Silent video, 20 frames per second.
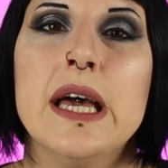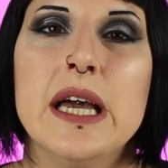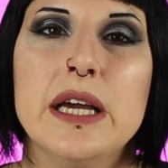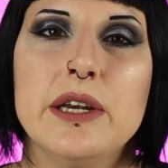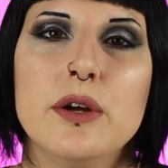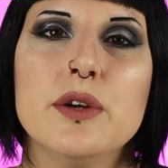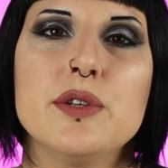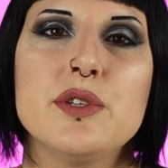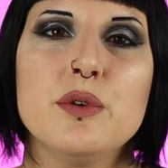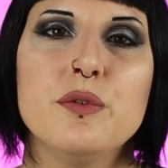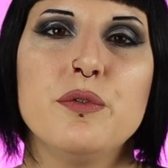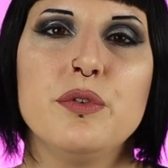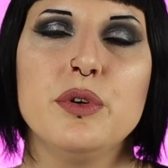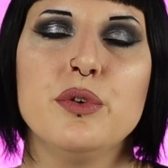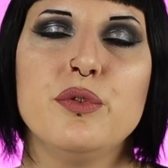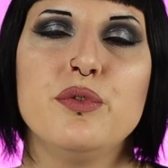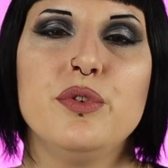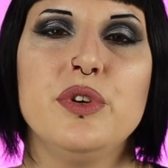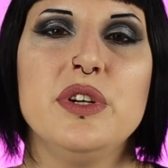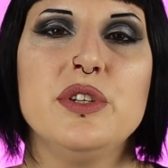and also
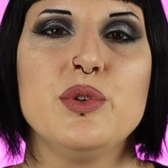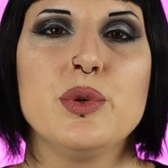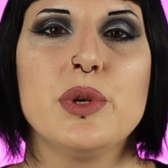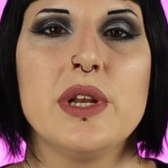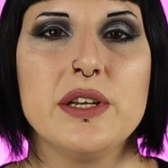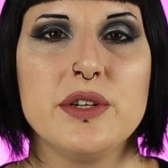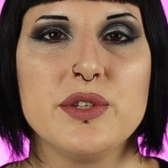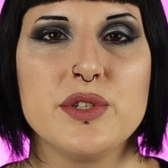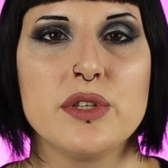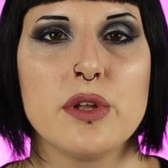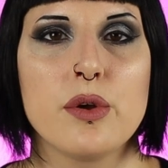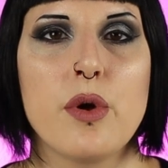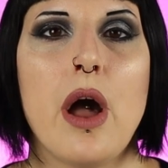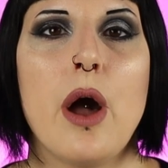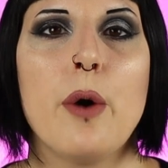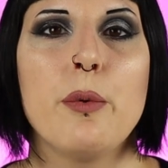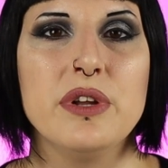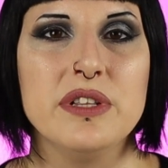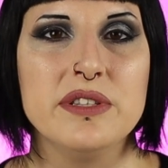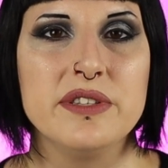feel free to let us know
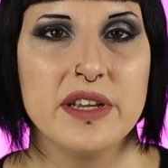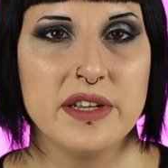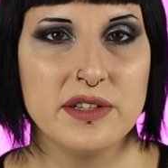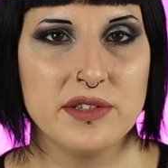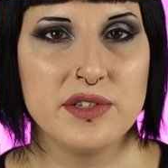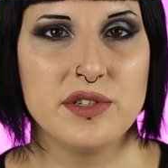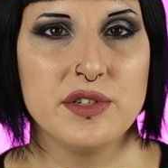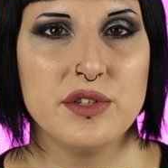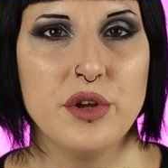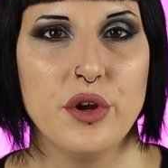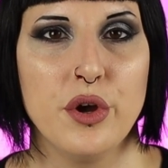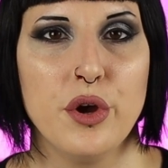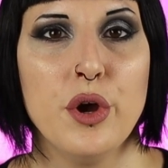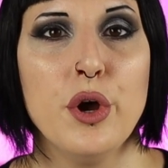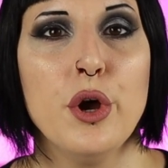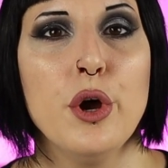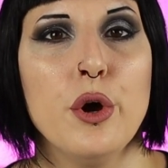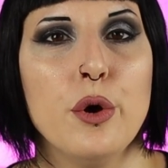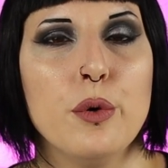how intense the